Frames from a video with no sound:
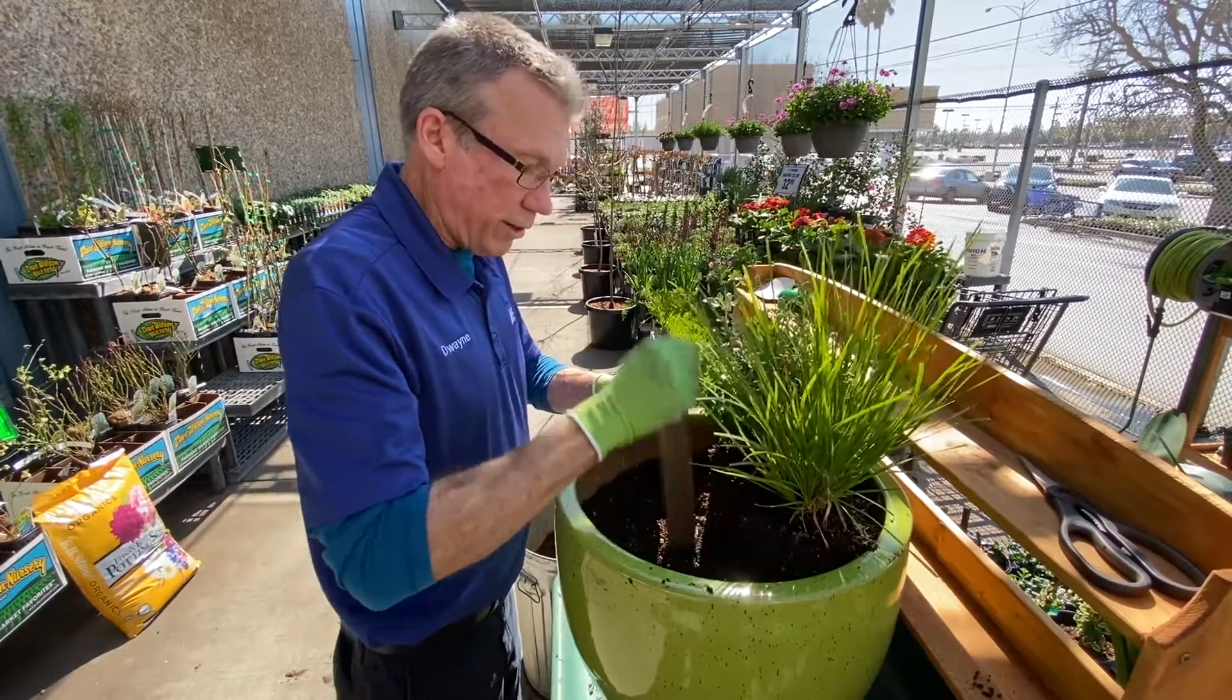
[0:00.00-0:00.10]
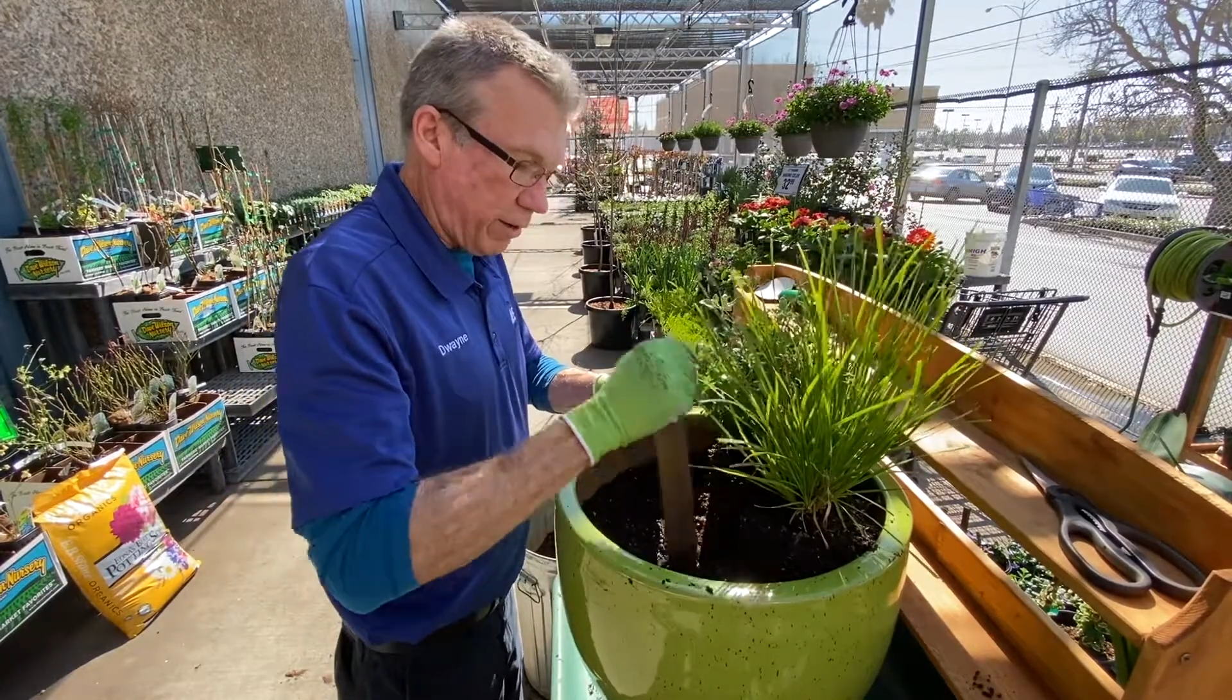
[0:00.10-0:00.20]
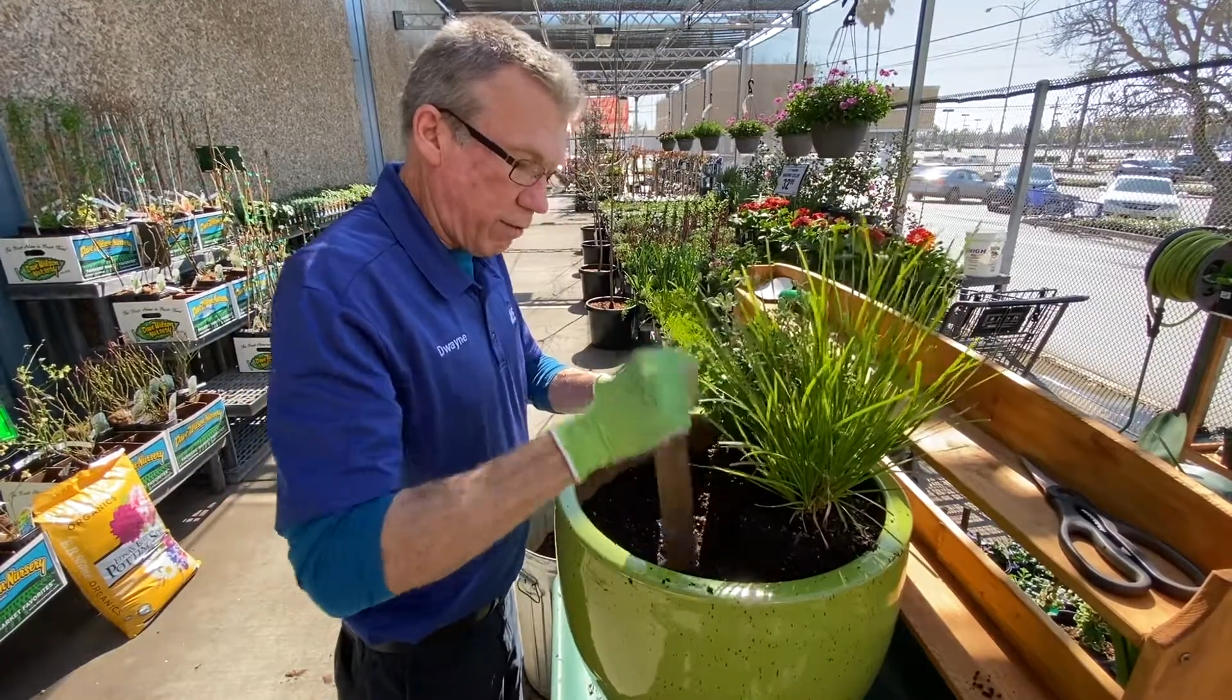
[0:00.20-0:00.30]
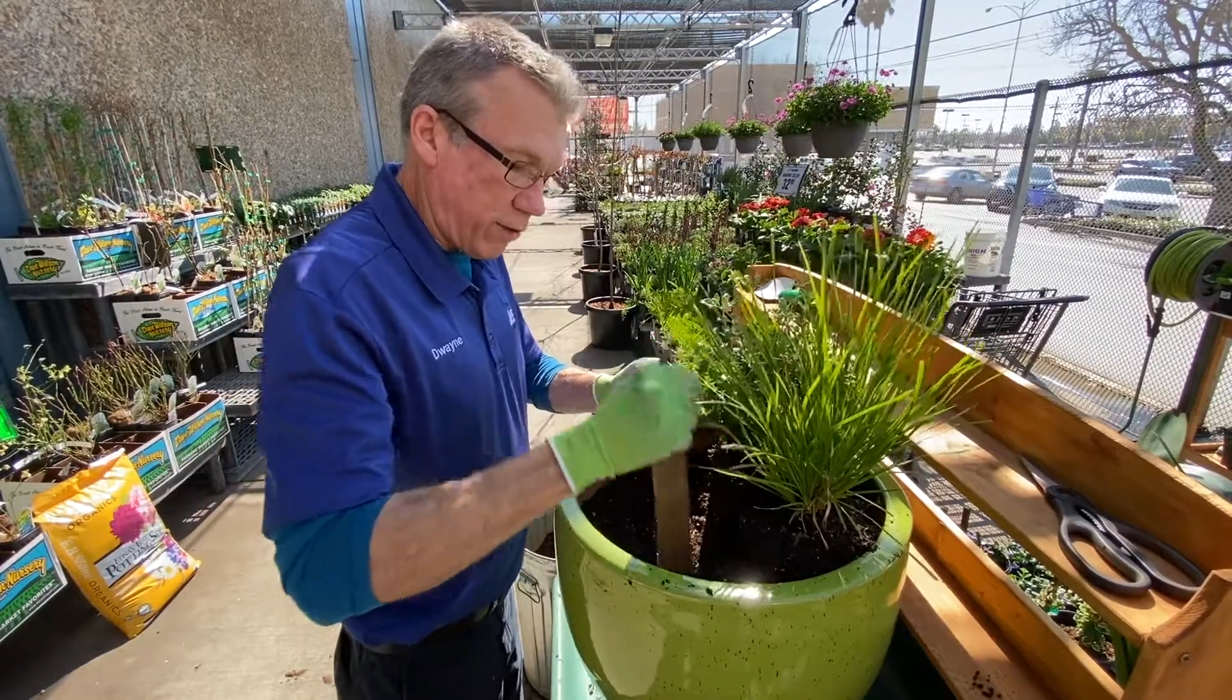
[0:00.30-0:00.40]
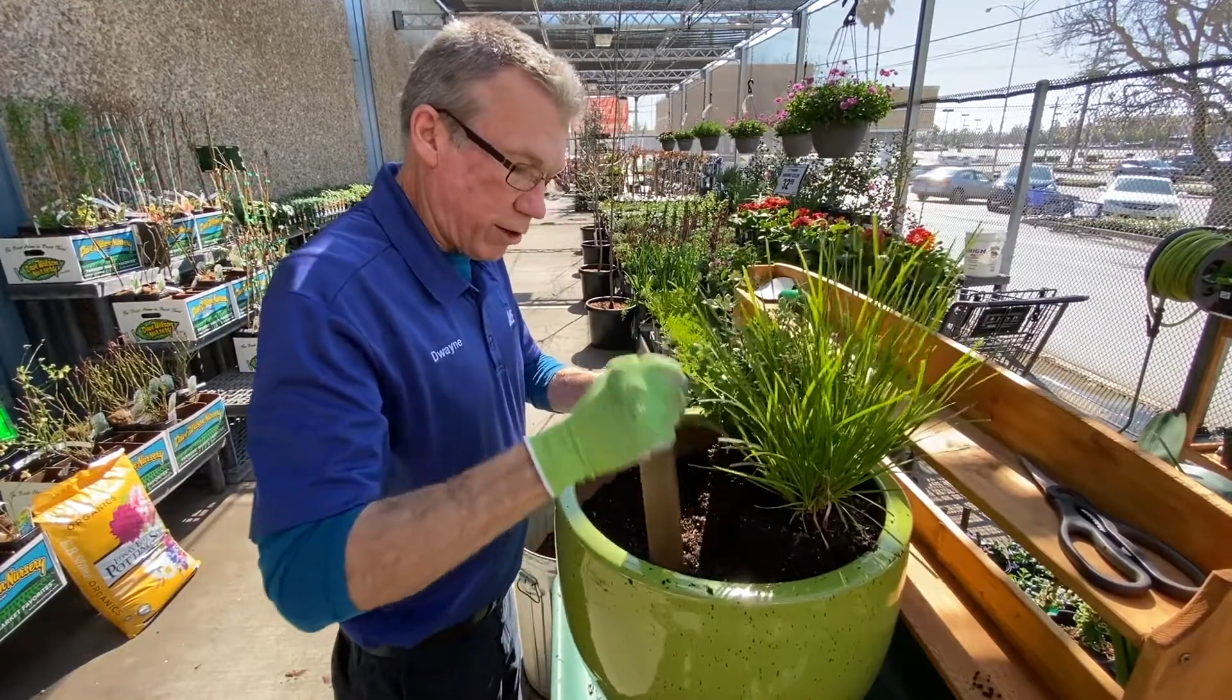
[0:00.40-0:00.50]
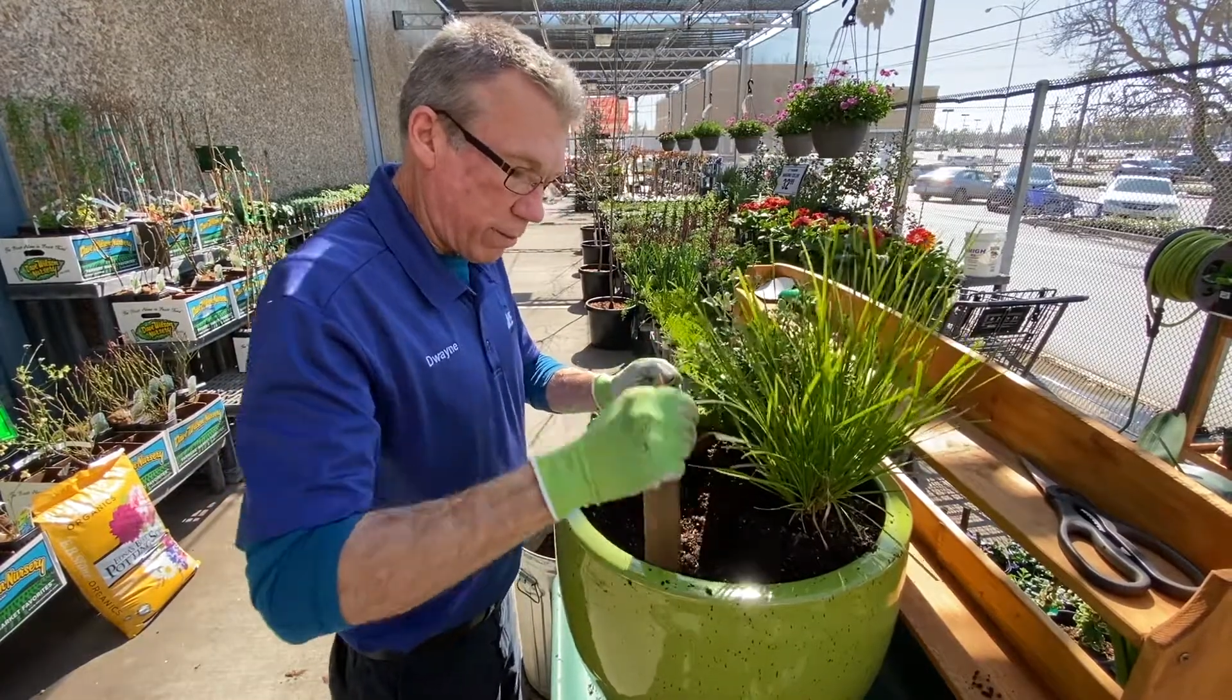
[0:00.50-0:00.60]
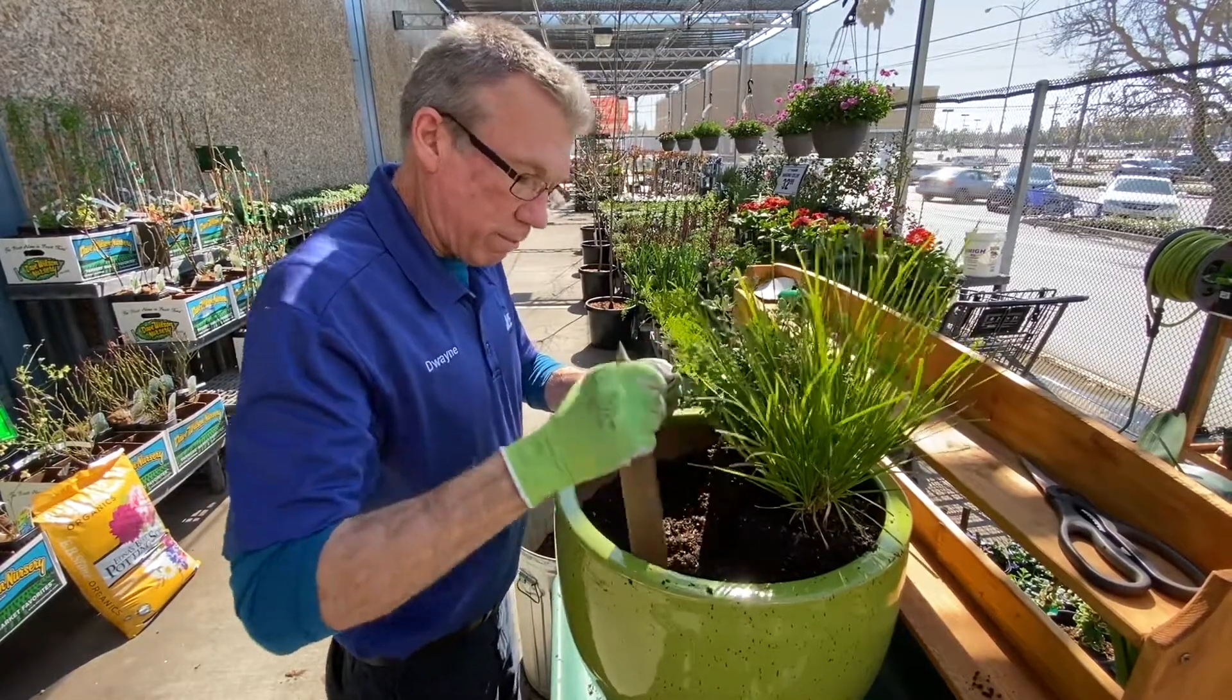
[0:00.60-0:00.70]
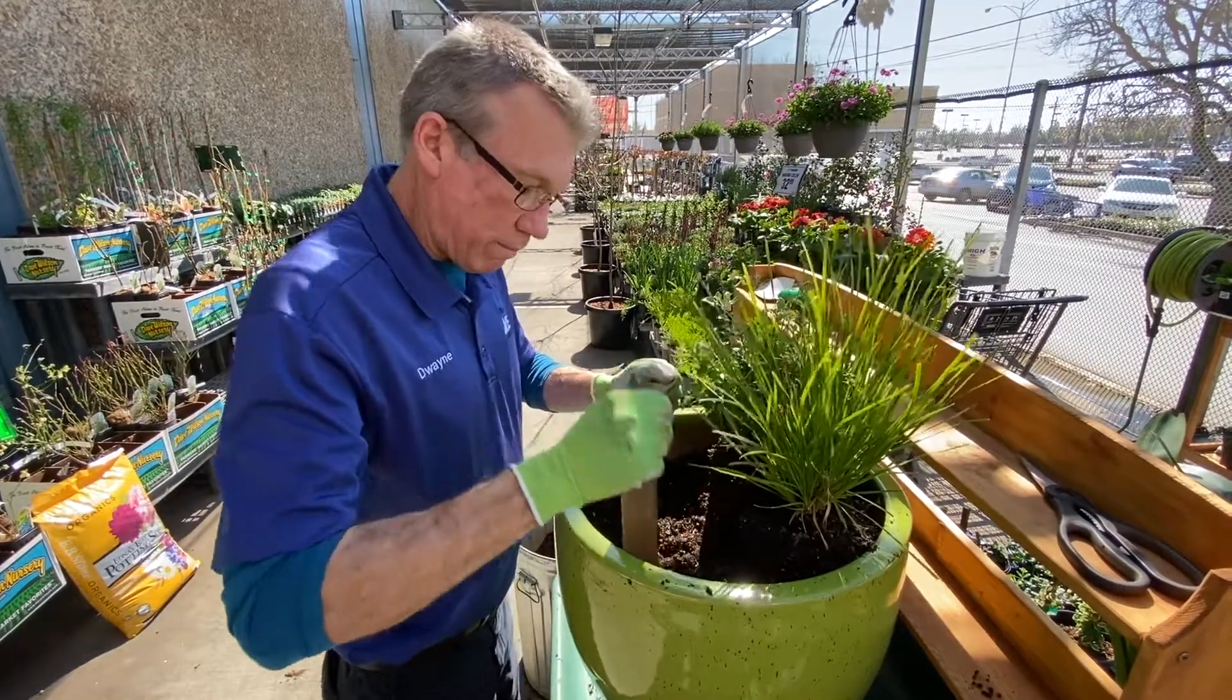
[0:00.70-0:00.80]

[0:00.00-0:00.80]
firm,